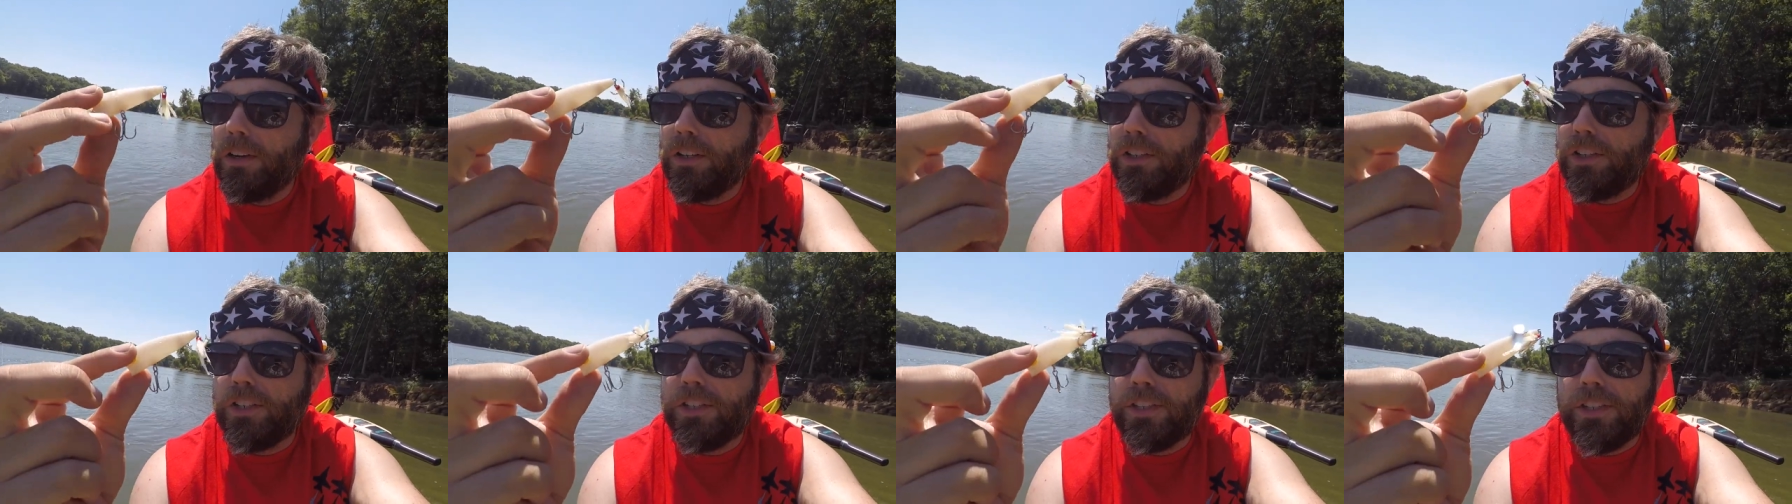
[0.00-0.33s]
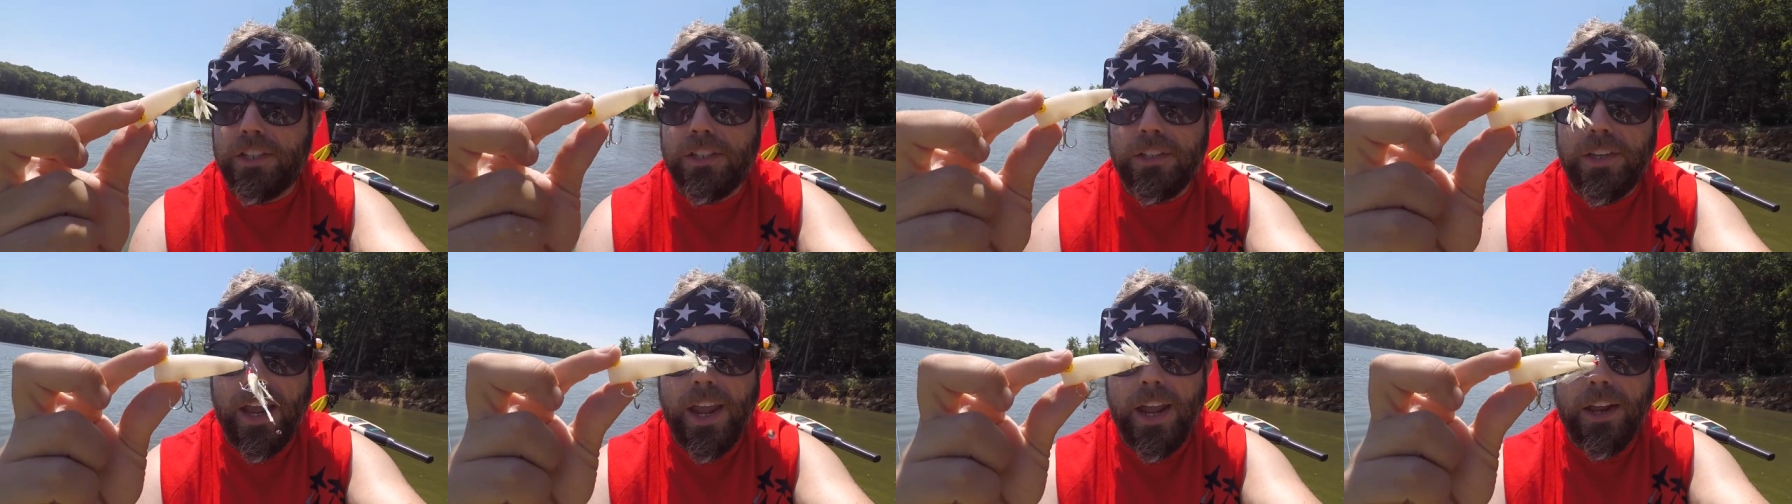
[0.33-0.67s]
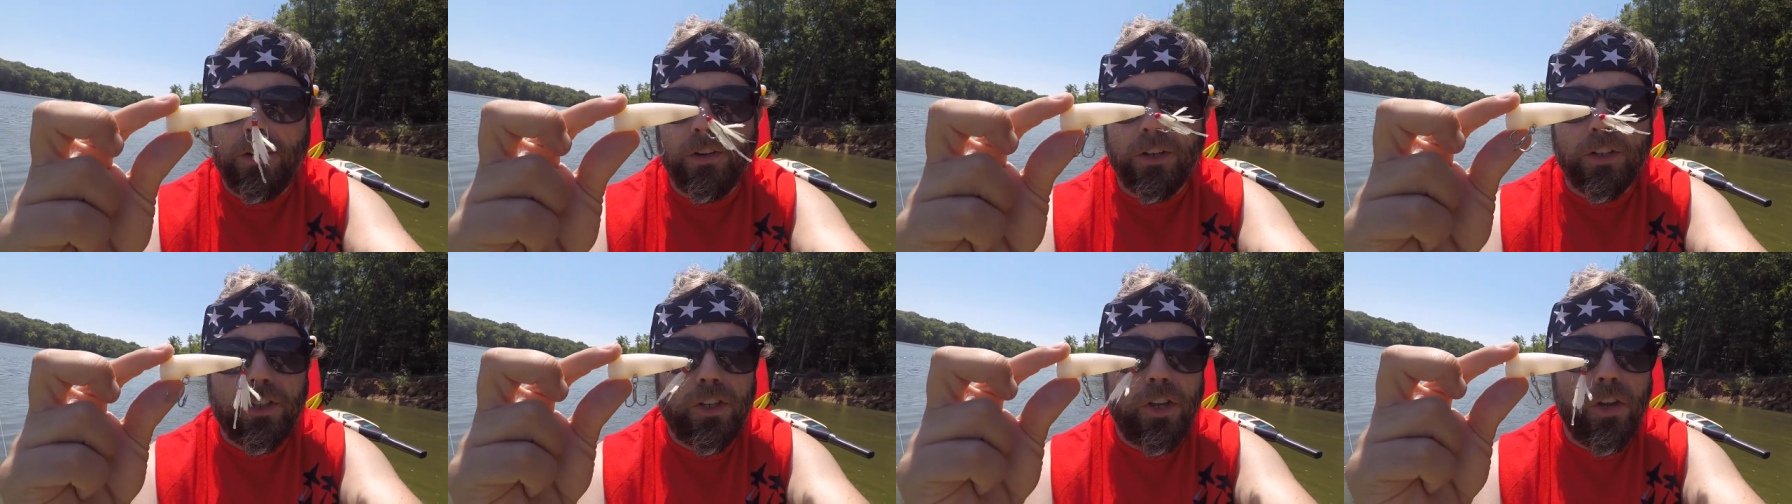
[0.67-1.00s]
just the
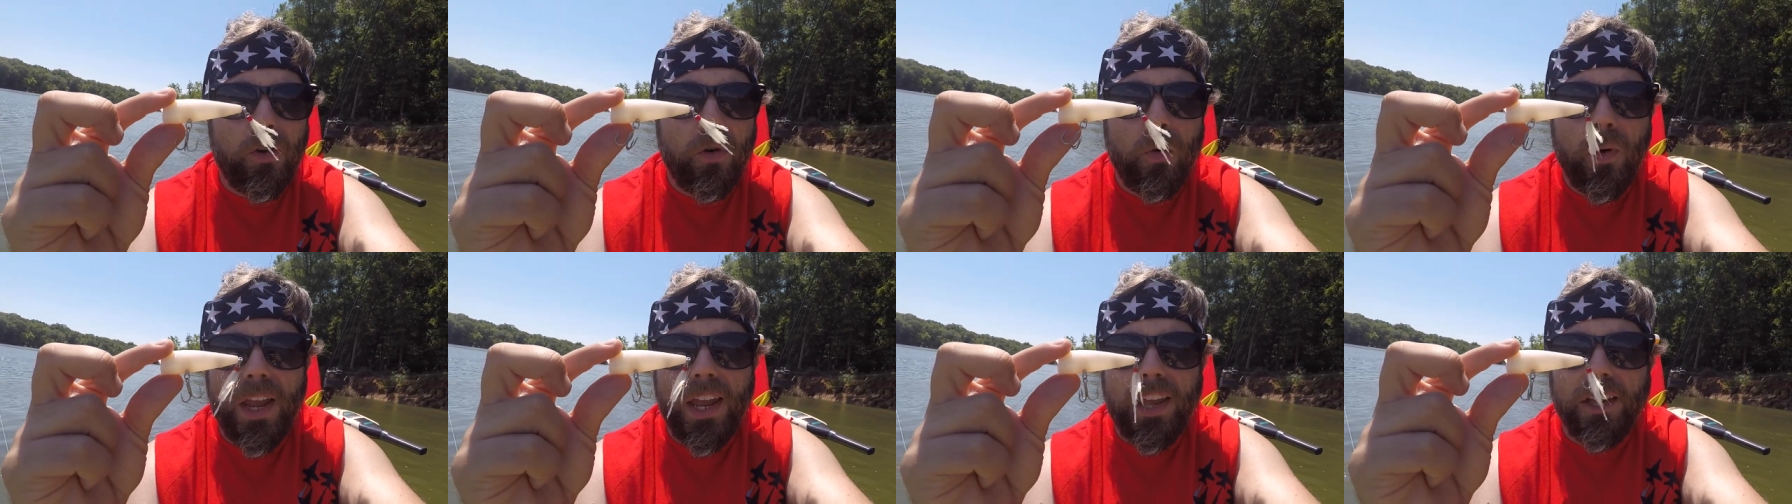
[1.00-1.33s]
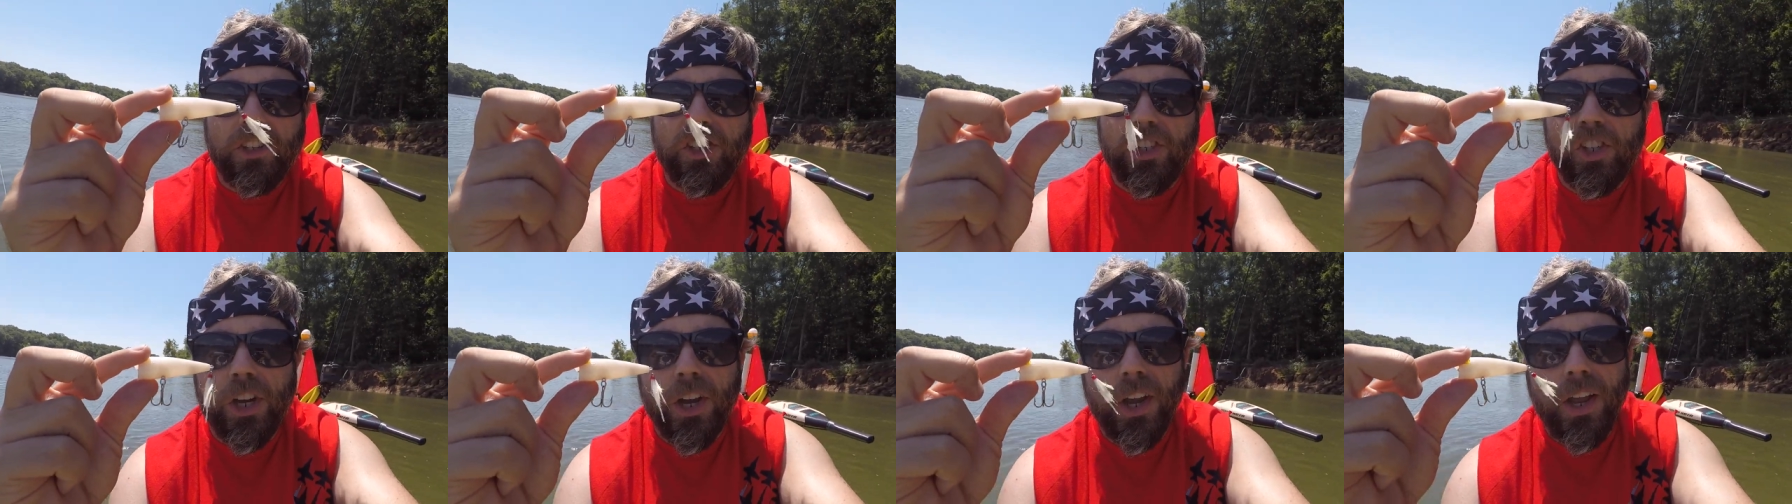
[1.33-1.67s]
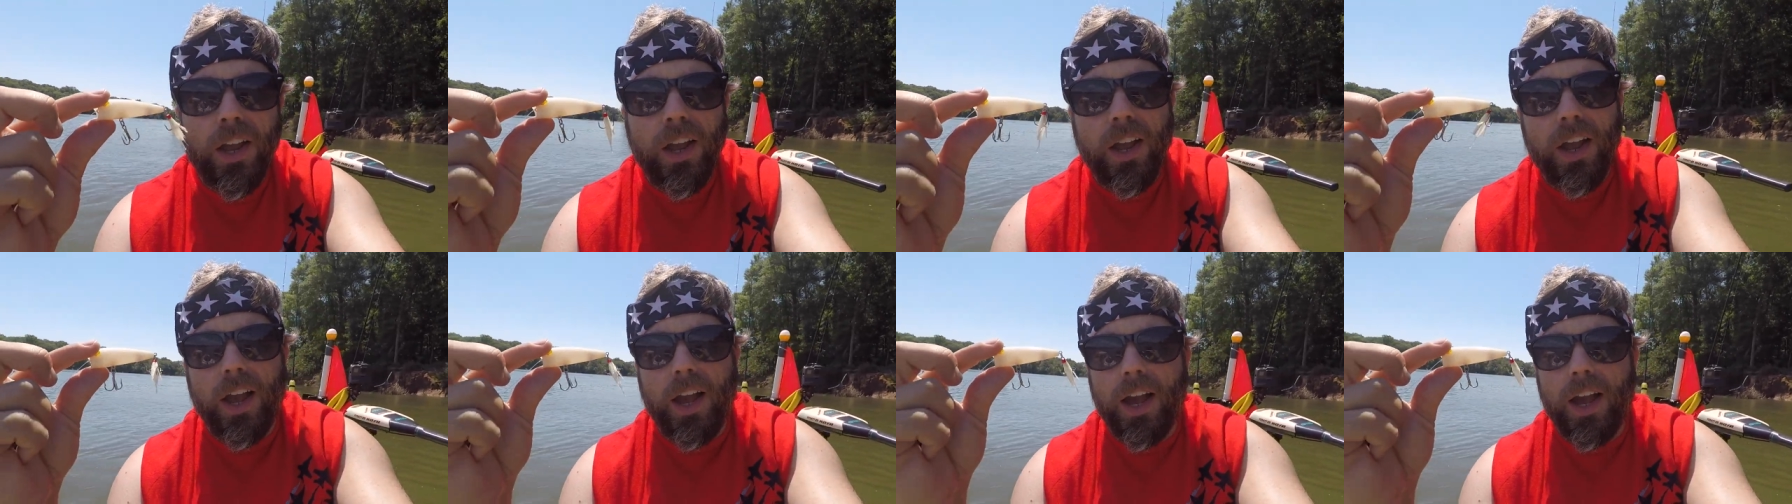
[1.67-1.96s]
standard two inch. Uh,